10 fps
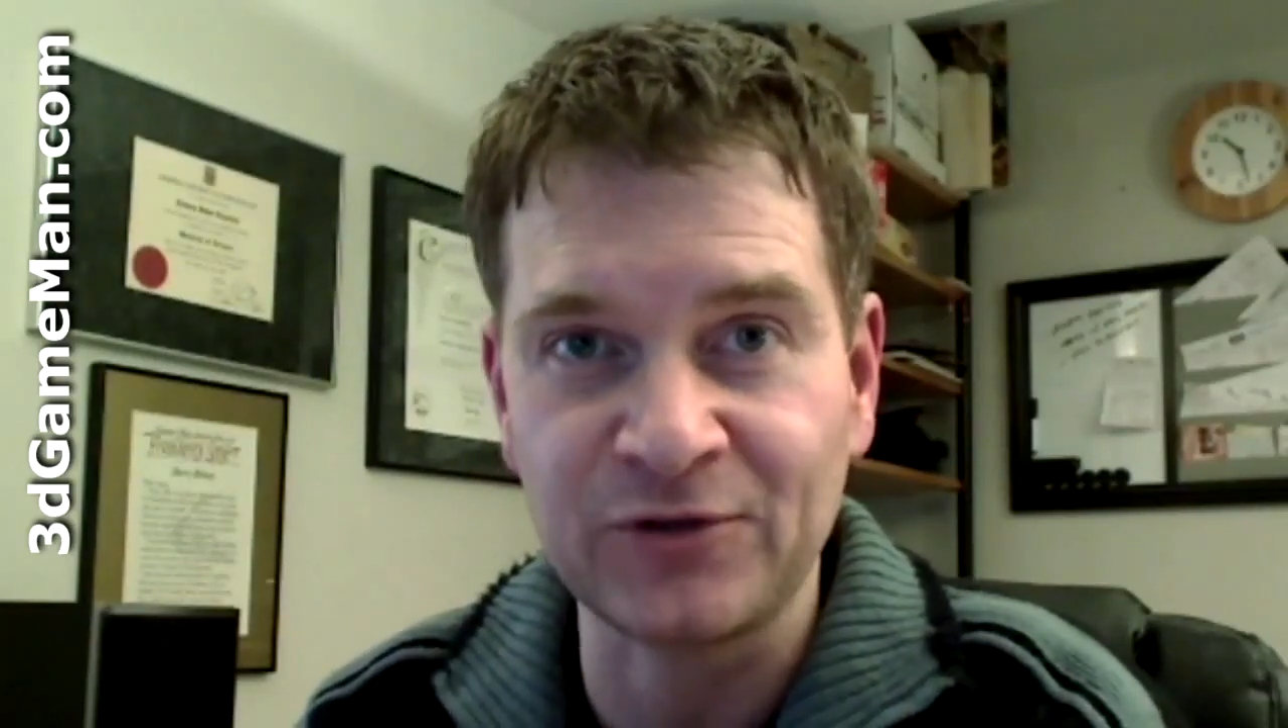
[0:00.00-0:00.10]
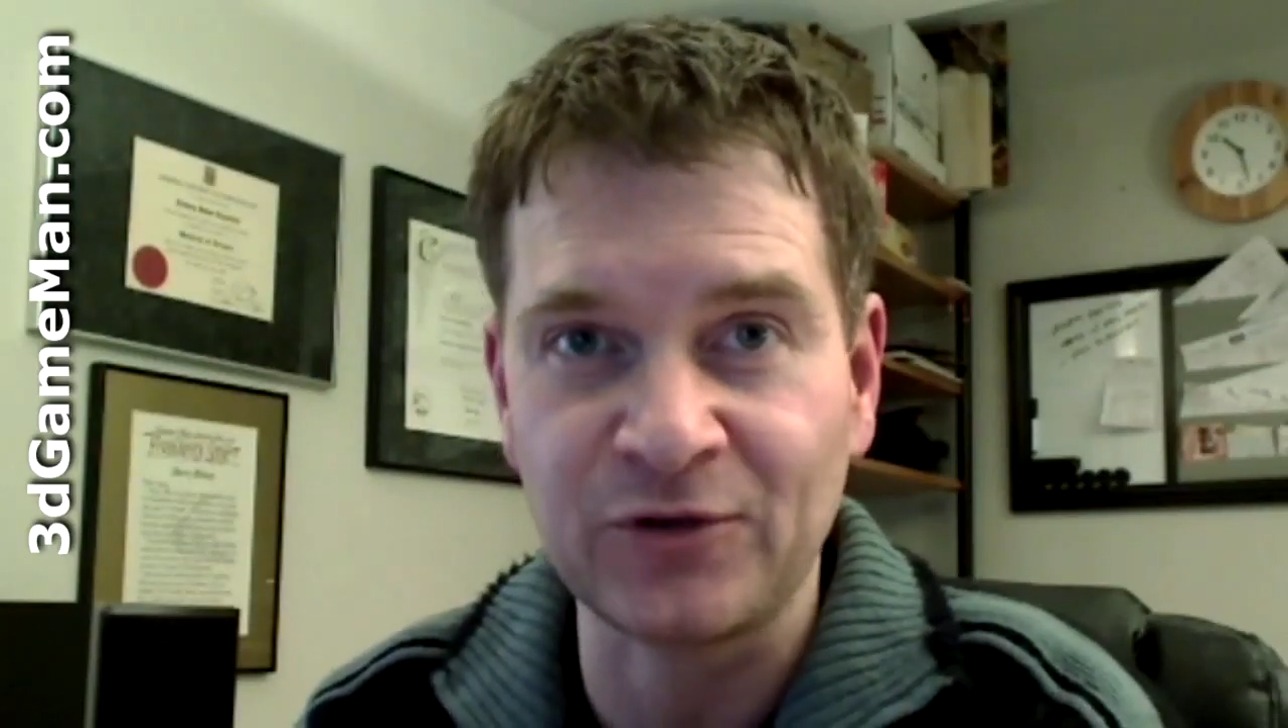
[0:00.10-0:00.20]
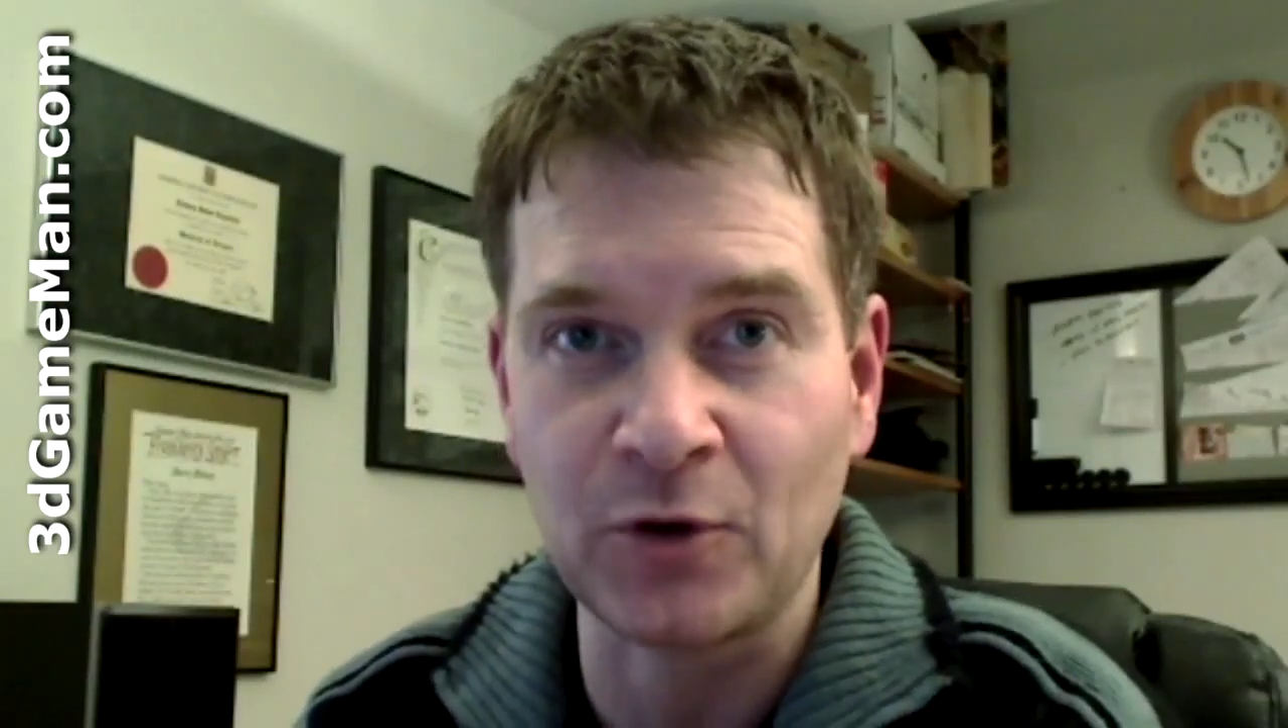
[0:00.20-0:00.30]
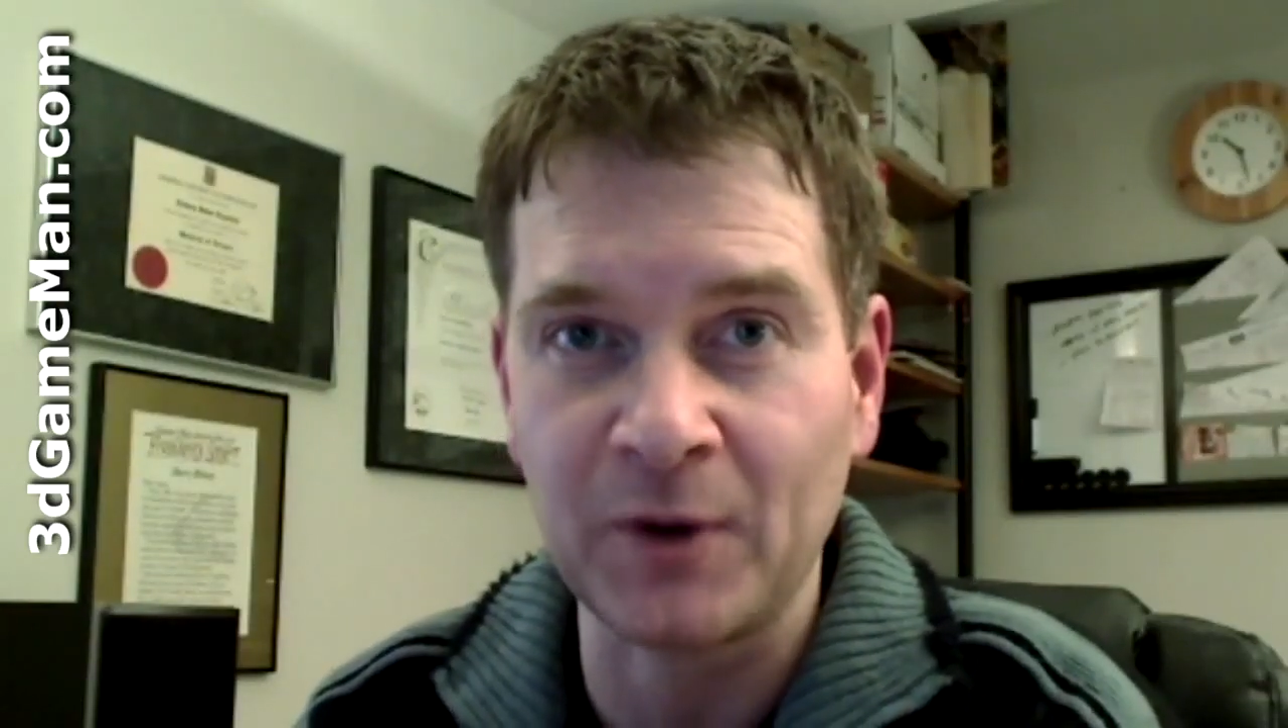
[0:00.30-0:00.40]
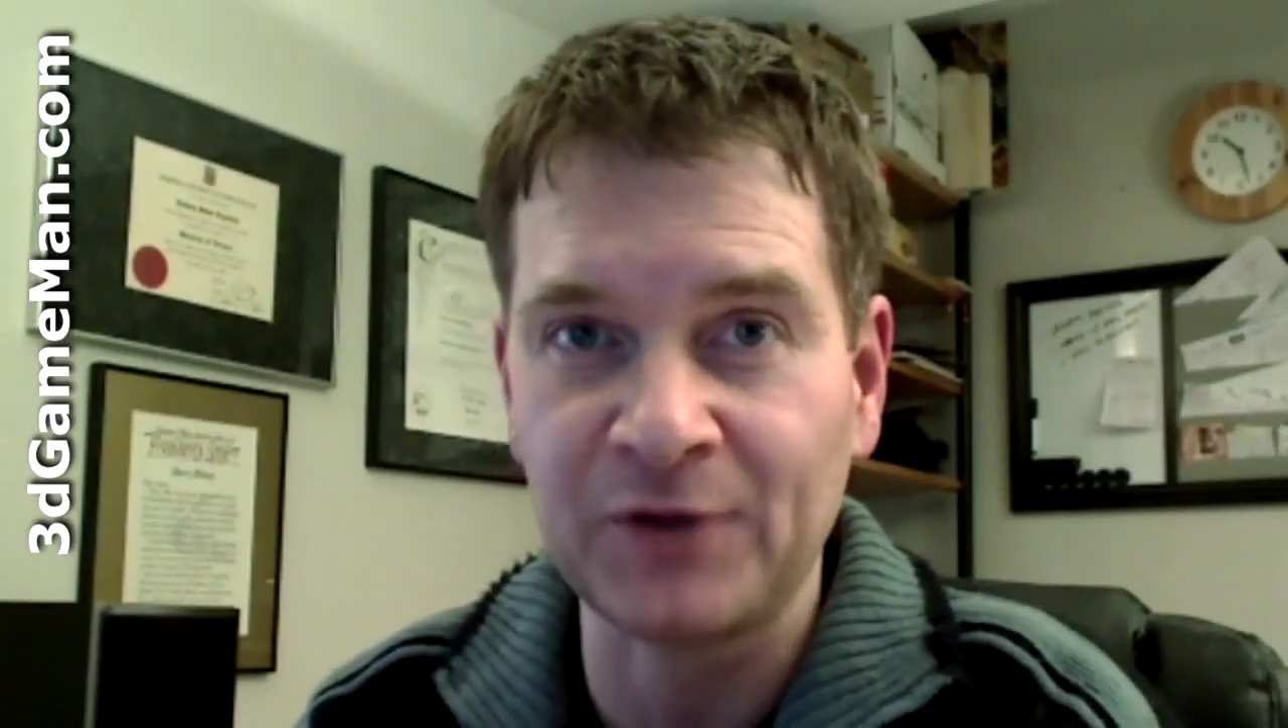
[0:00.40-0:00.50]
your
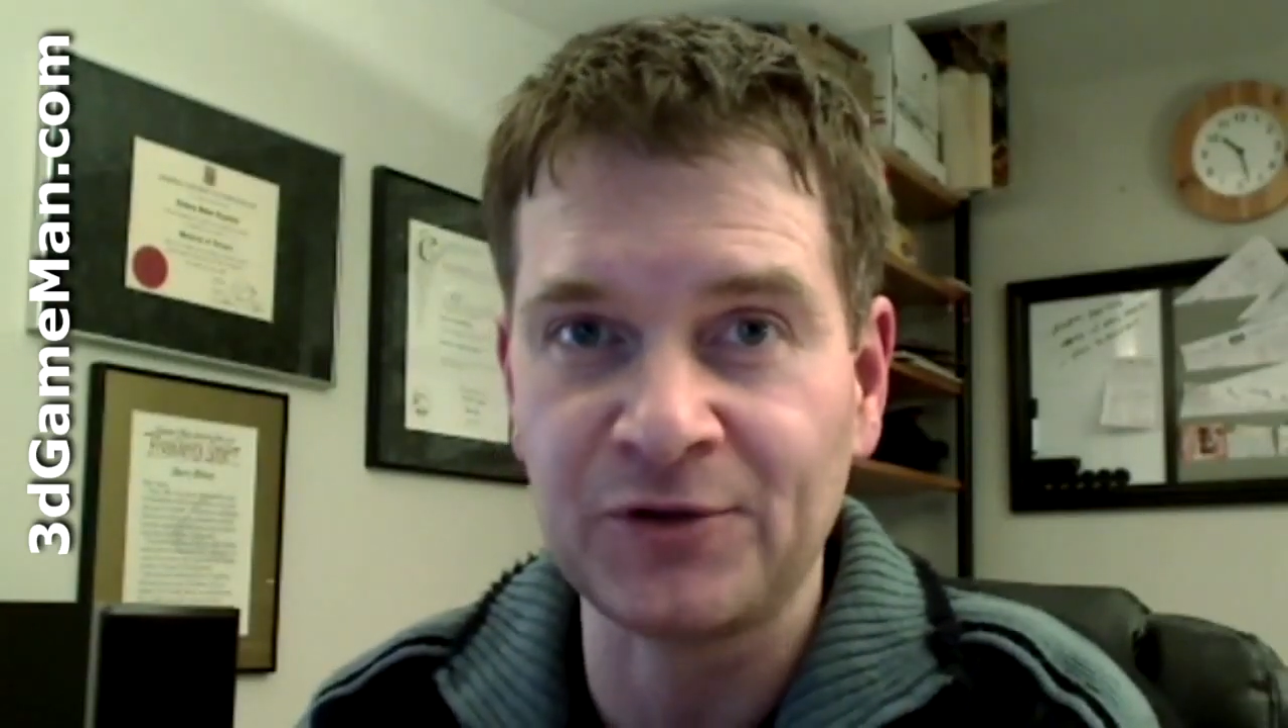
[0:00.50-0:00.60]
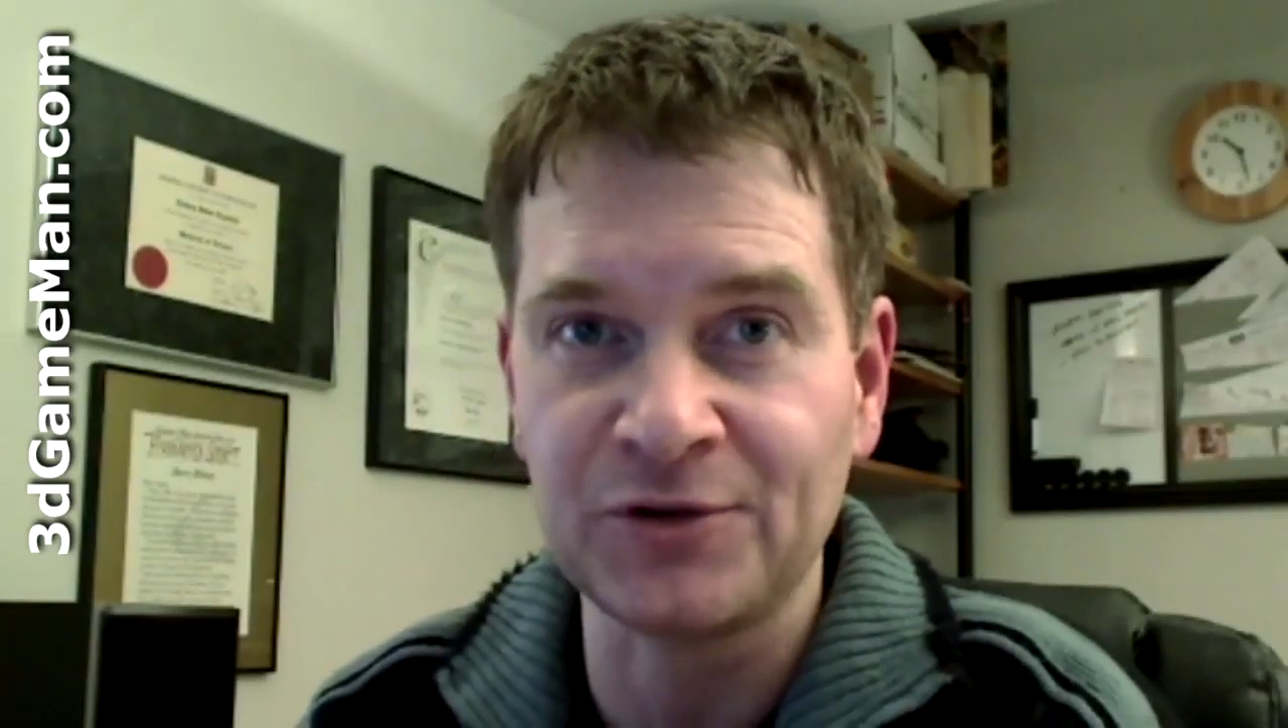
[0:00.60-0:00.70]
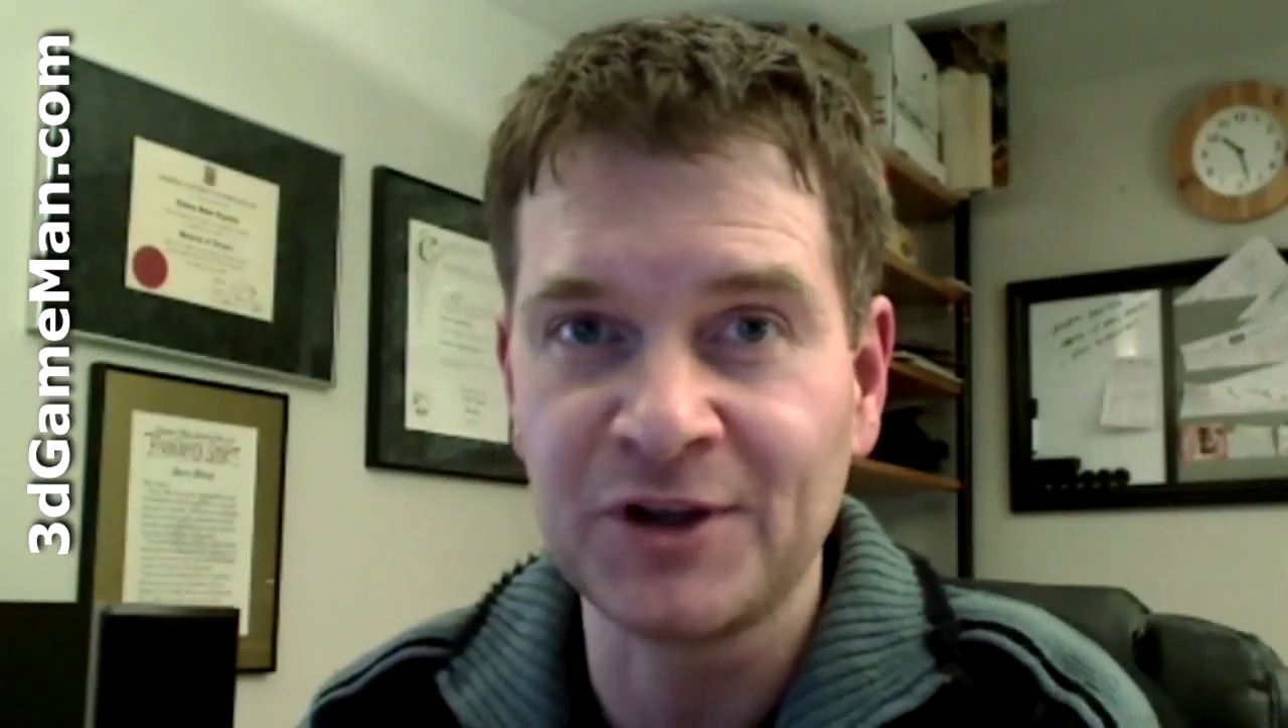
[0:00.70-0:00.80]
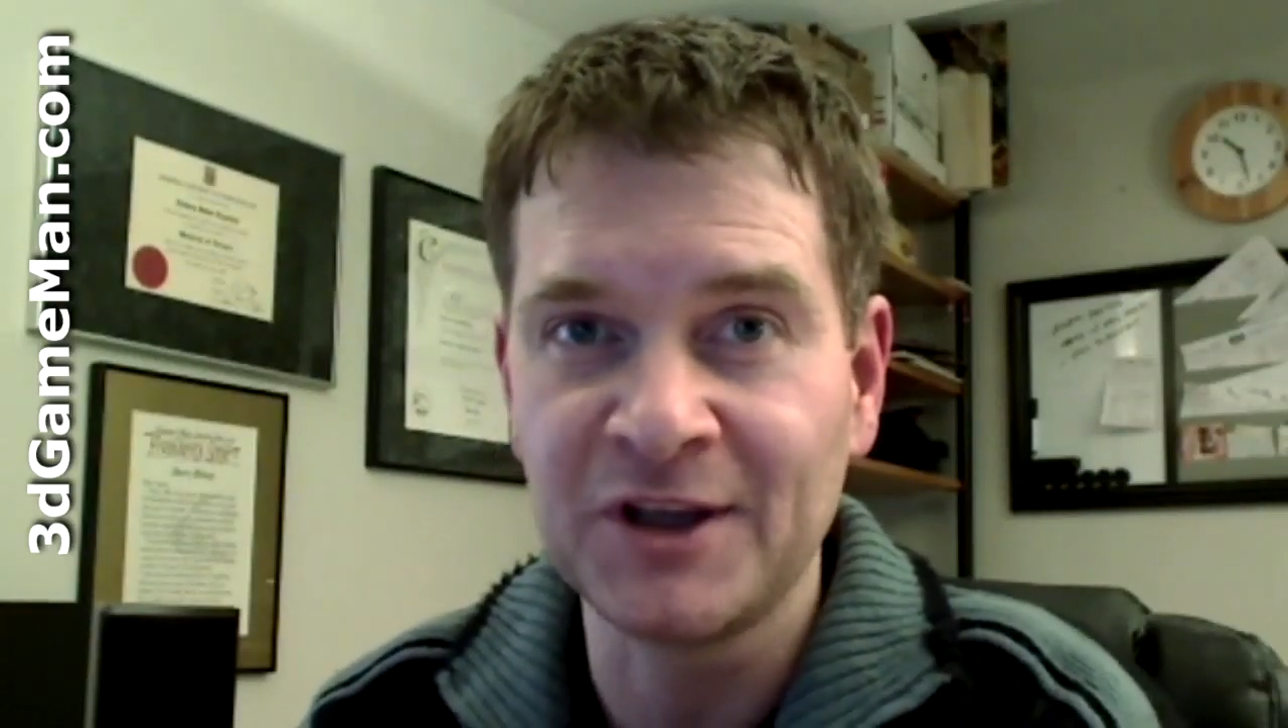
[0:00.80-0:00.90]
question,